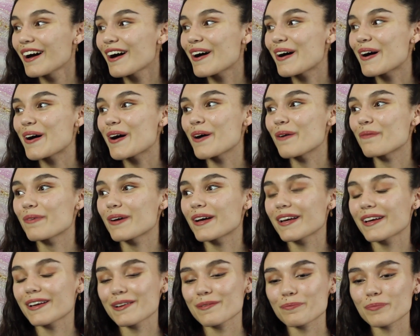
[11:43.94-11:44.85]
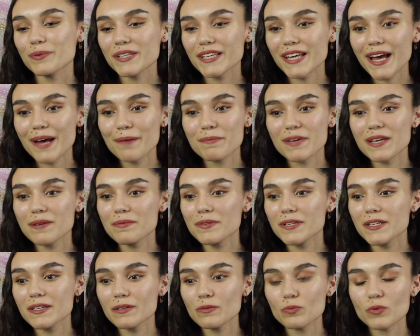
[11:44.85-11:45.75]
But yeah,
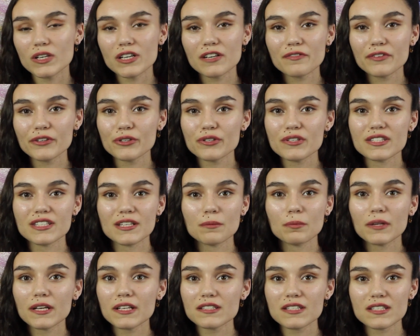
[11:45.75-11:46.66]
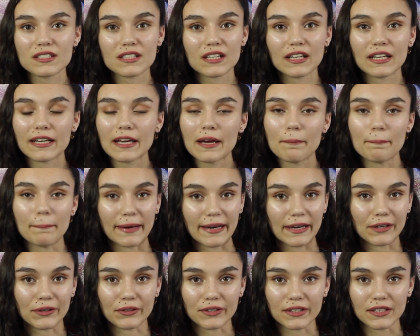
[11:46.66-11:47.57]
maybe one of your siblings is gonna get
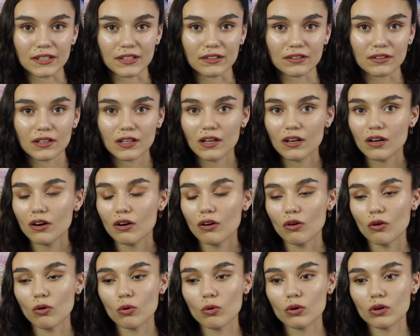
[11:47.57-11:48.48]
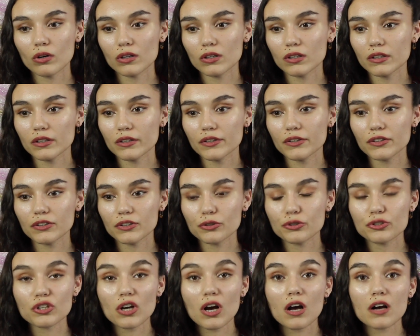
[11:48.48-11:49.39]
married, or
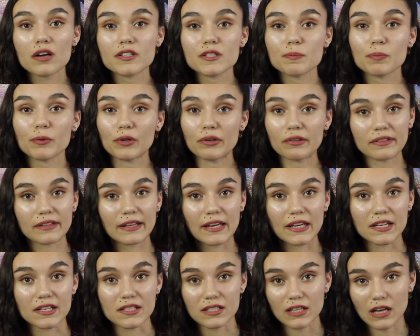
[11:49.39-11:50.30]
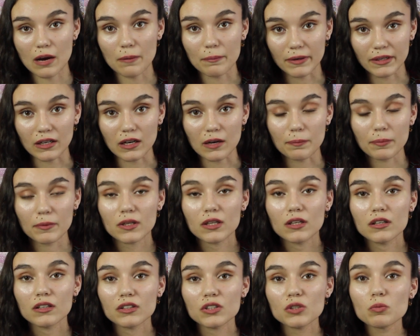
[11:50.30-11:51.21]
your dog's birthday is coming up.
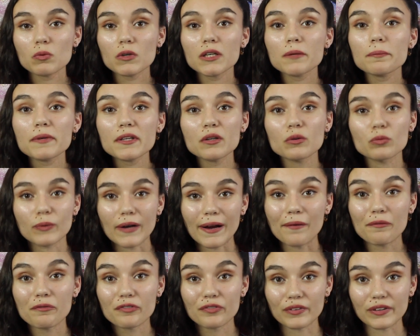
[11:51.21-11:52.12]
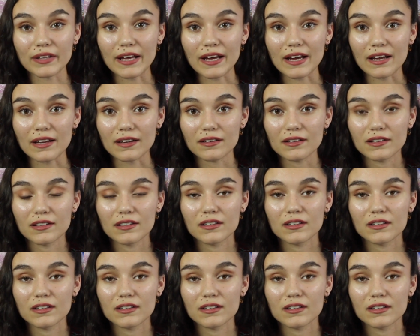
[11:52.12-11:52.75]
You want to be around for that,